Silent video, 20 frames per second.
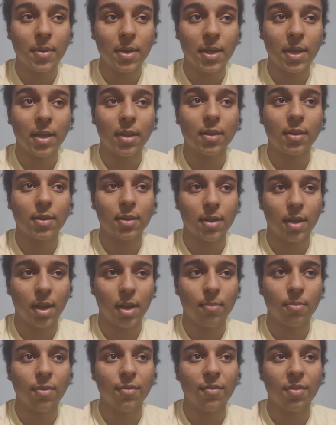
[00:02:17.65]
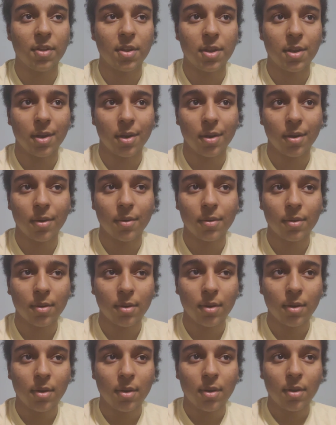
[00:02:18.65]
being the game of the year
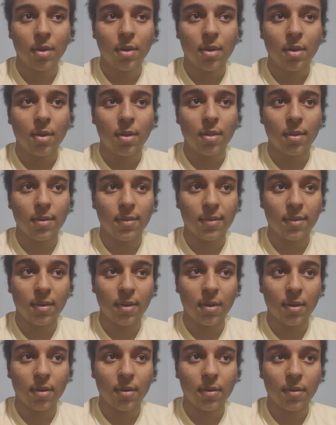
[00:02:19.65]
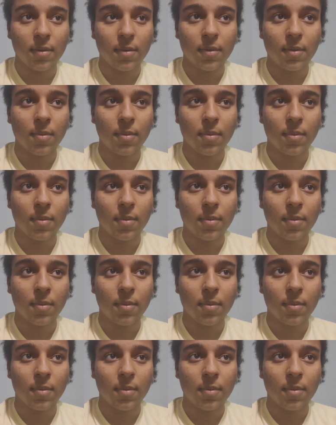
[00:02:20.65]
this year.